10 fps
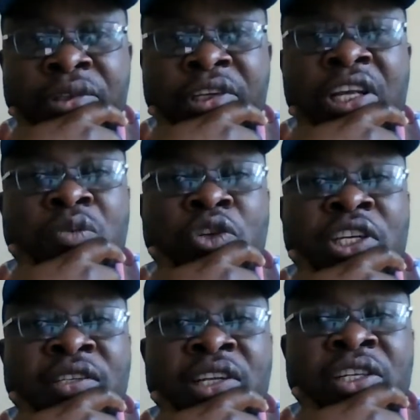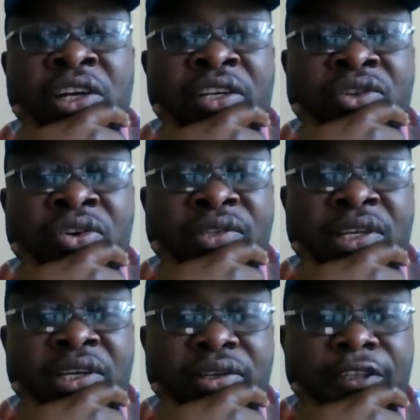in as much as Nigeria is
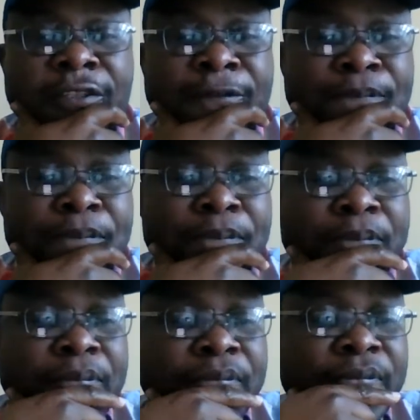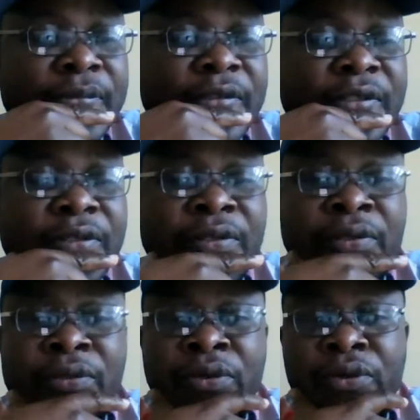concerned.
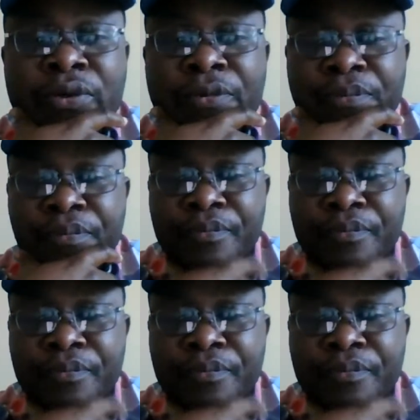So,